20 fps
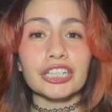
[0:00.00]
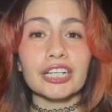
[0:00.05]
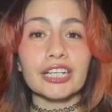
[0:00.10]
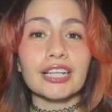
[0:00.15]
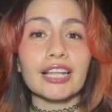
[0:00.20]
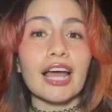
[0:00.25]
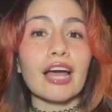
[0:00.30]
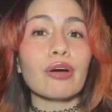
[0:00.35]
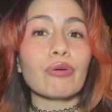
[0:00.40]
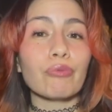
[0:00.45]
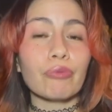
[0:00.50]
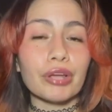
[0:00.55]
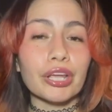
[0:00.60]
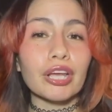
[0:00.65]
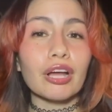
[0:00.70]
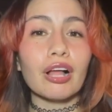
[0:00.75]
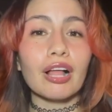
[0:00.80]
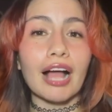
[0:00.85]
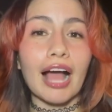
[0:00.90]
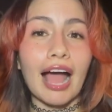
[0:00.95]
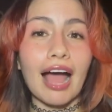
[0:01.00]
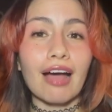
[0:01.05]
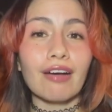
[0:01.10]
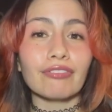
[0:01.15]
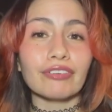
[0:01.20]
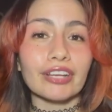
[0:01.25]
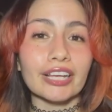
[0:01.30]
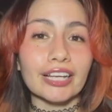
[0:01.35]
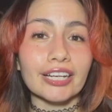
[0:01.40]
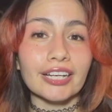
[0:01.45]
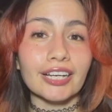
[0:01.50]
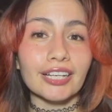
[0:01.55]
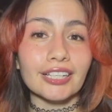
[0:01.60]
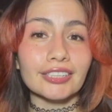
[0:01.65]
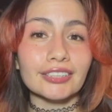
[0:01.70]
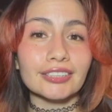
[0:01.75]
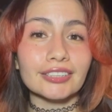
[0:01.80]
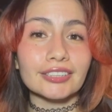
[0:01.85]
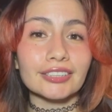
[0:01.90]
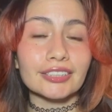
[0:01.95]
that we all have in
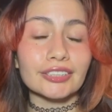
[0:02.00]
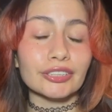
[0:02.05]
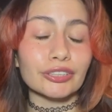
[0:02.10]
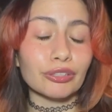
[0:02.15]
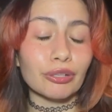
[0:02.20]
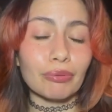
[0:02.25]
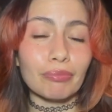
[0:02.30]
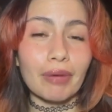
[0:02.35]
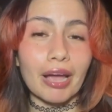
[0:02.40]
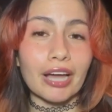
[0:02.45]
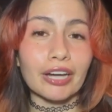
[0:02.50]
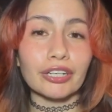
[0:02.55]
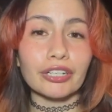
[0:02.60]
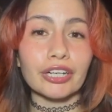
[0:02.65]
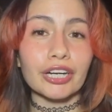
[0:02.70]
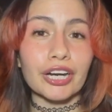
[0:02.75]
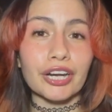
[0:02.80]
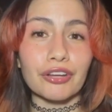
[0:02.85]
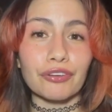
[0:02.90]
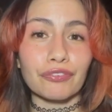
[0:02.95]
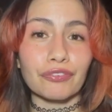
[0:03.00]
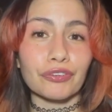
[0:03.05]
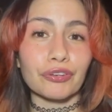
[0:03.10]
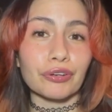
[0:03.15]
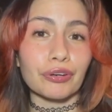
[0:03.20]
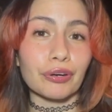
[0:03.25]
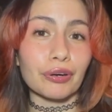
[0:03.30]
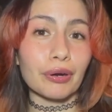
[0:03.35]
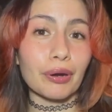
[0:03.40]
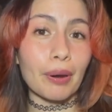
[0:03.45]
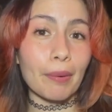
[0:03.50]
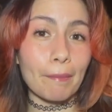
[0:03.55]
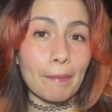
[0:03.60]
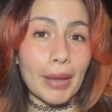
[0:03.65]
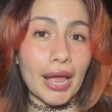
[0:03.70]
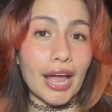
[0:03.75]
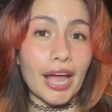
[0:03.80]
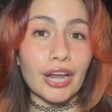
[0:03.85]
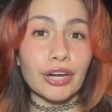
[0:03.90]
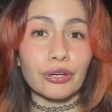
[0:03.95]
us, no matter if you're
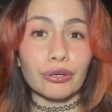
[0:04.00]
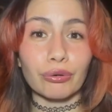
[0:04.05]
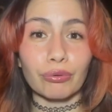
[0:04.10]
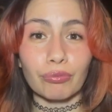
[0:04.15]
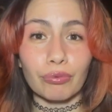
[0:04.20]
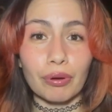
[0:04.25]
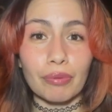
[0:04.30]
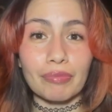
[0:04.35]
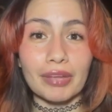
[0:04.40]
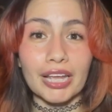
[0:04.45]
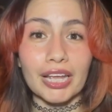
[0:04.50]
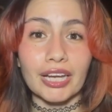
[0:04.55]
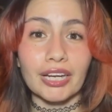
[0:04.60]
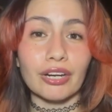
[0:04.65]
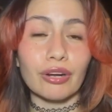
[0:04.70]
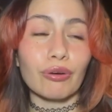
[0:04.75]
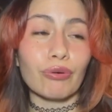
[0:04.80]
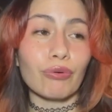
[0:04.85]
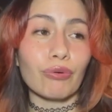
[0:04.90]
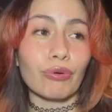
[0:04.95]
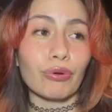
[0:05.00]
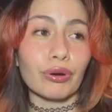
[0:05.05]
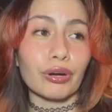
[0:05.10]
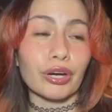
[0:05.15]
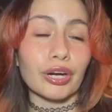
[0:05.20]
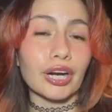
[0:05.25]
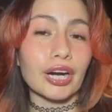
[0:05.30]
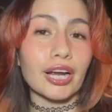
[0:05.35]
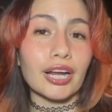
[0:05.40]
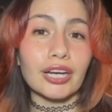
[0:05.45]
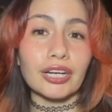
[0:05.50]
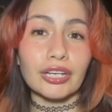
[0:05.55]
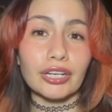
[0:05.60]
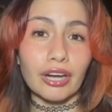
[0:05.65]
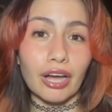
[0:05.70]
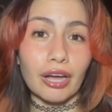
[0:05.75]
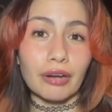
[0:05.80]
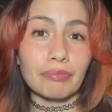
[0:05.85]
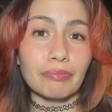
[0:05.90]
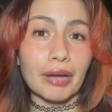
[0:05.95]
man or woman or
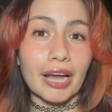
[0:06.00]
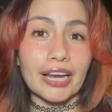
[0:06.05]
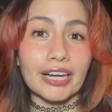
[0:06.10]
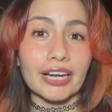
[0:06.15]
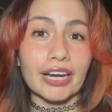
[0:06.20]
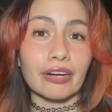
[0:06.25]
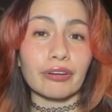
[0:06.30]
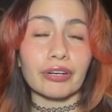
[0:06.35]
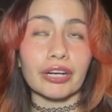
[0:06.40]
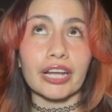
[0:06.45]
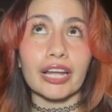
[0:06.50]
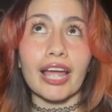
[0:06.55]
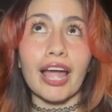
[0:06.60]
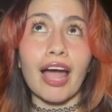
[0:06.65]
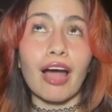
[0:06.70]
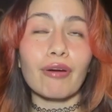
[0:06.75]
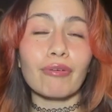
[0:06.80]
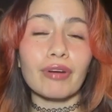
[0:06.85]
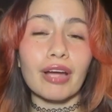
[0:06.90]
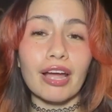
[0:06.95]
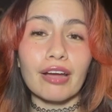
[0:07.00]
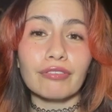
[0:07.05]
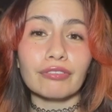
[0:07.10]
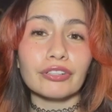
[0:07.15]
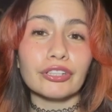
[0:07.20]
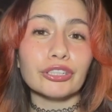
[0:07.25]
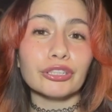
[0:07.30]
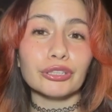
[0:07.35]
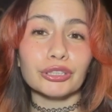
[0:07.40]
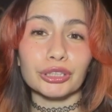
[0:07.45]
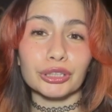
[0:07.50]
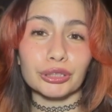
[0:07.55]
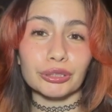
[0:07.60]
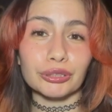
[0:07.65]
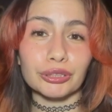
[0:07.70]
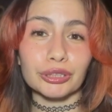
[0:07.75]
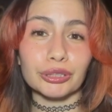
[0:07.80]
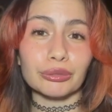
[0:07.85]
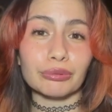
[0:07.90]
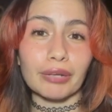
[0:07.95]
non-binary, however you
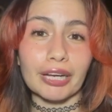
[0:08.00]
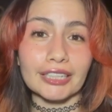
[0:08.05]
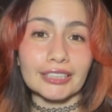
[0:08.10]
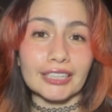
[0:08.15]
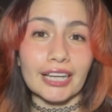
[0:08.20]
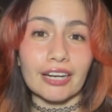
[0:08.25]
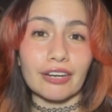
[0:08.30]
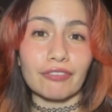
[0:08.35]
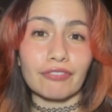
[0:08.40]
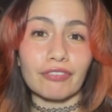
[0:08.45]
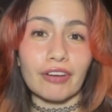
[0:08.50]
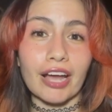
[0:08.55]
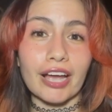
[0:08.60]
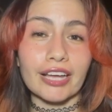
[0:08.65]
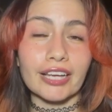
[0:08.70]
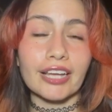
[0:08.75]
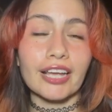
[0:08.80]
choose to identify.